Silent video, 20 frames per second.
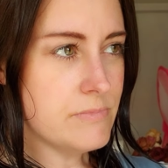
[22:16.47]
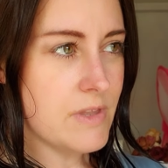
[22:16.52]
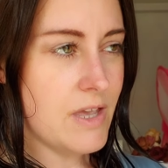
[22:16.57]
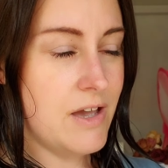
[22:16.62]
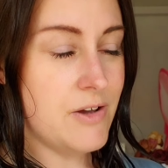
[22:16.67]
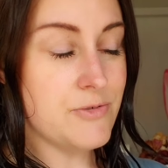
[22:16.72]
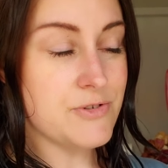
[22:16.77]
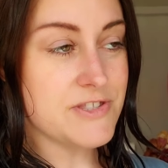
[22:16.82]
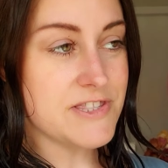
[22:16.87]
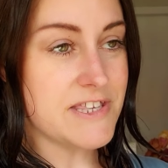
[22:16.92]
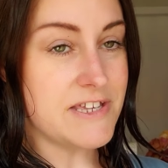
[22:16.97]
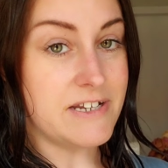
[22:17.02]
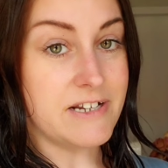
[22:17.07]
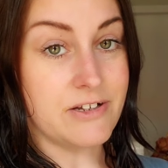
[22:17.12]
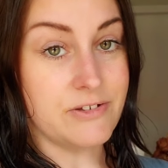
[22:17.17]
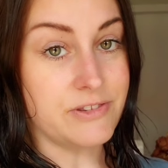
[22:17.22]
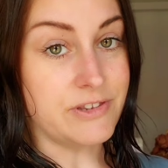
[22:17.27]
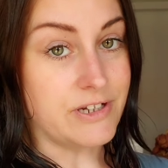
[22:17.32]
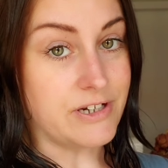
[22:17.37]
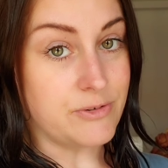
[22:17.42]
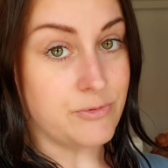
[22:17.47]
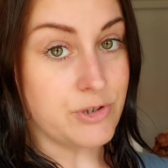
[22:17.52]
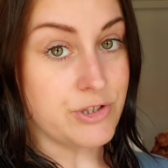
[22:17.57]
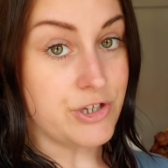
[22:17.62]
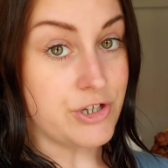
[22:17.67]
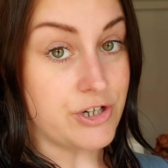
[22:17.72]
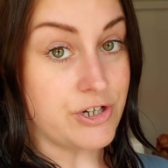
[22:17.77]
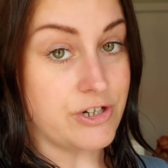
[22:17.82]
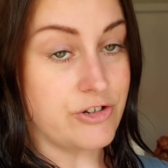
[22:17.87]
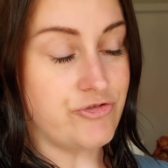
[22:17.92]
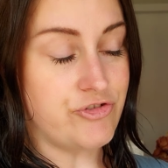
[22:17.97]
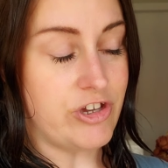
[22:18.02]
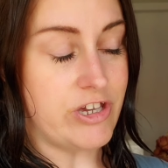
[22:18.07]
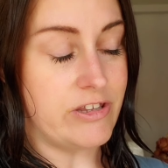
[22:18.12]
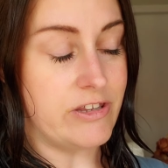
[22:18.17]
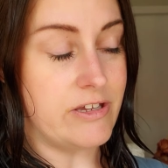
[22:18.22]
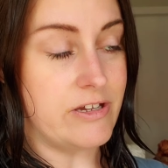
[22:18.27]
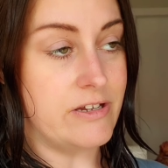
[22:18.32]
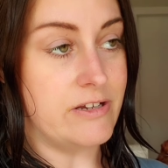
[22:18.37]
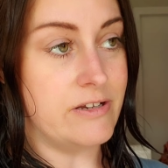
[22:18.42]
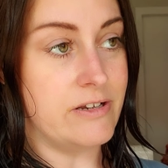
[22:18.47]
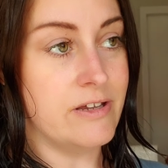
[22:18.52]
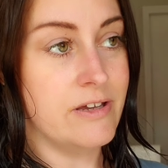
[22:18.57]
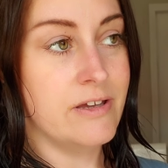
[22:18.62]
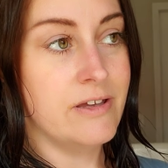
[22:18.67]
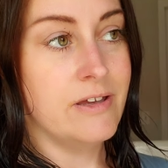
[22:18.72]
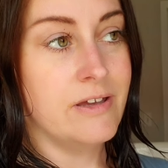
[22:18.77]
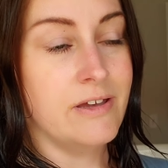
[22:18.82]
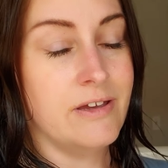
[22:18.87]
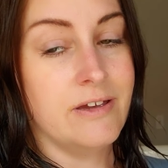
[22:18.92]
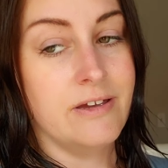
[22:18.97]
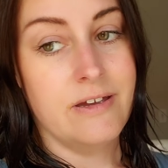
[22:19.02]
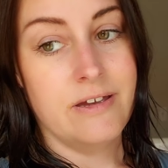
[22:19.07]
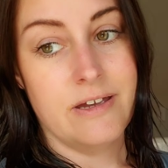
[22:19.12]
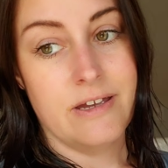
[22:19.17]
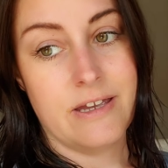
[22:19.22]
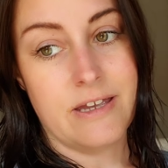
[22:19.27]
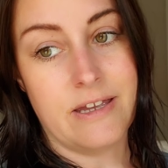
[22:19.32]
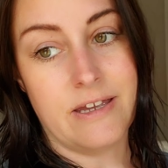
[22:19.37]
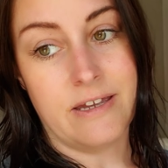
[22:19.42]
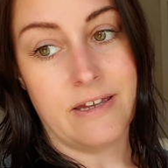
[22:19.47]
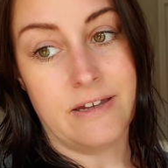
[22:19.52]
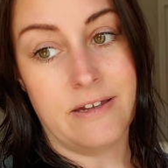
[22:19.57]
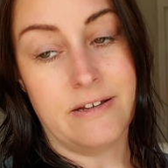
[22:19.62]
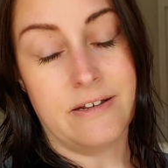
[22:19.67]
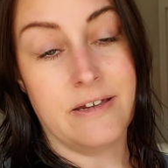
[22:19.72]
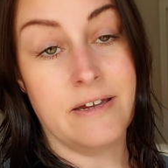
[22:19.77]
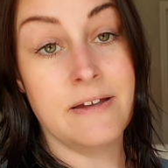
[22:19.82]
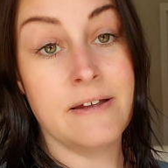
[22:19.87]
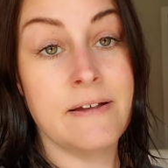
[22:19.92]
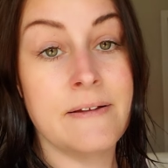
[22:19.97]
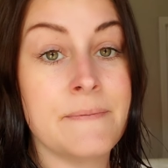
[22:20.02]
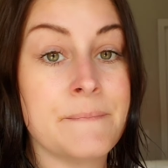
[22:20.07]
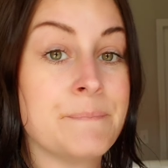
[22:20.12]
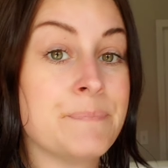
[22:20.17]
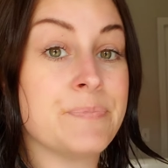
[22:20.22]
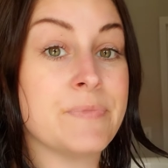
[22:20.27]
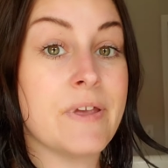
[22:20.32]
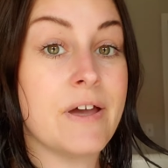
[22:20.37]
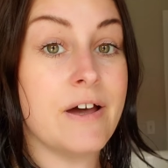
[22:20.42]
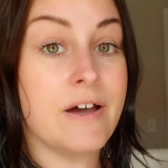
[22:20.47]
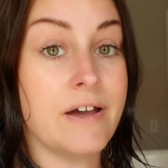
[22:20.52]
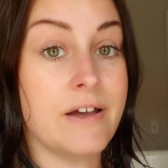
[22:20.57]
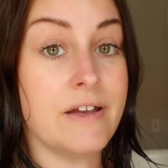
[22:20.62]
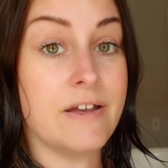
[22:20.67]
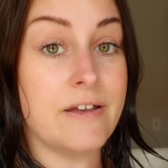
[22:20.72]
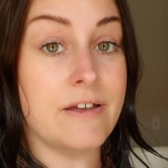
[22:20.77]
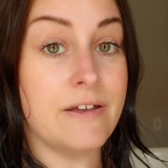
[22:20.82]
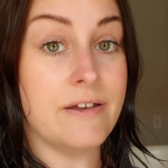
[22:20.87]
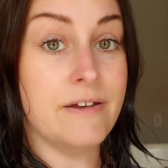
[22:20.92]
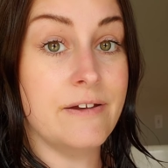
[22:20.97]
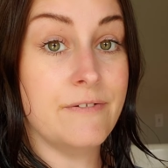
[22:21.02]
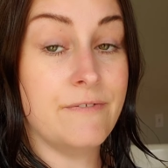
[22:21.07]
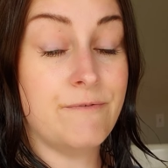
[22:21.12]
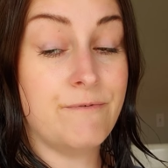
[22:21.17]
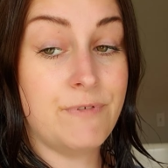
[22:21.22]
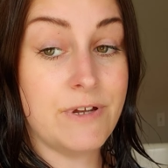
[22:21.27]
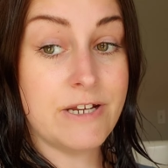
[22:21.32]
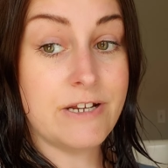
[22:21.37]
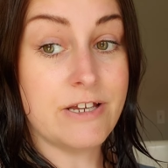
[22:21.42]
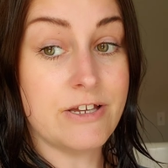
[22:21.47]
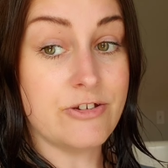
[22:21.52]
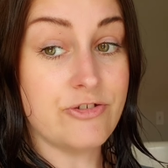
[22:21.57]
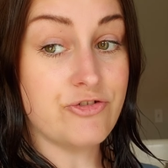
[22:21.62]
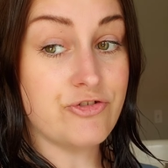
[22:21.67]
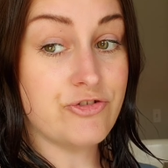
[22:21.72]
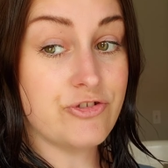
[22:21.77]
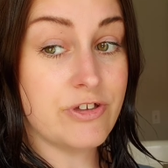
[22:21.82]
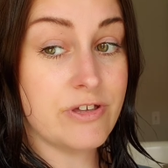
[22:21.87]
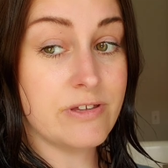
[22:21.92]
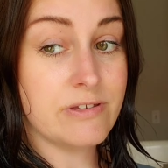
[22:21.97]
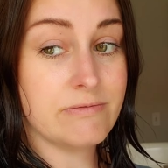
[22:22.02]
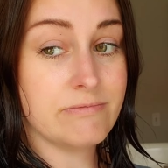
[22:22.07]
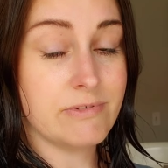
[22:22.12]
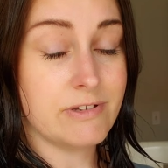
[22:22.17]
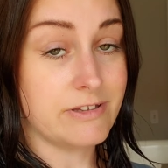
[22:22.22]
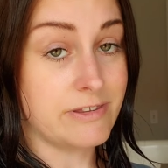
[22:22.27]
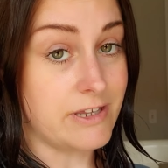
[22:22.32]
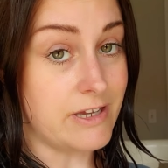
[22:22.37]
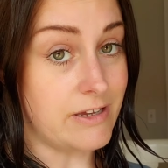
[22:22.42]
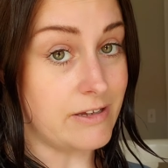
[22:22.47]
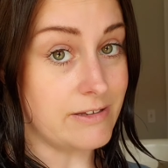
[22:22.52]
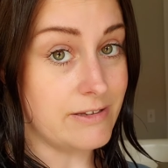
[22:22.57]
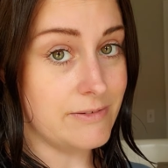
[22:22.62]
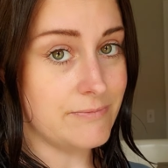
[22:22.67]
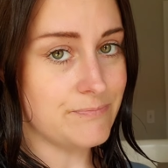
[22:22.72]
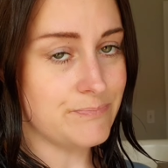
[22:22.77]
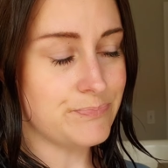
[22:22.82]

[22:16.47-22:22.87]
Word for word: I was sitting out there with her and Jalen, and I finished, I think.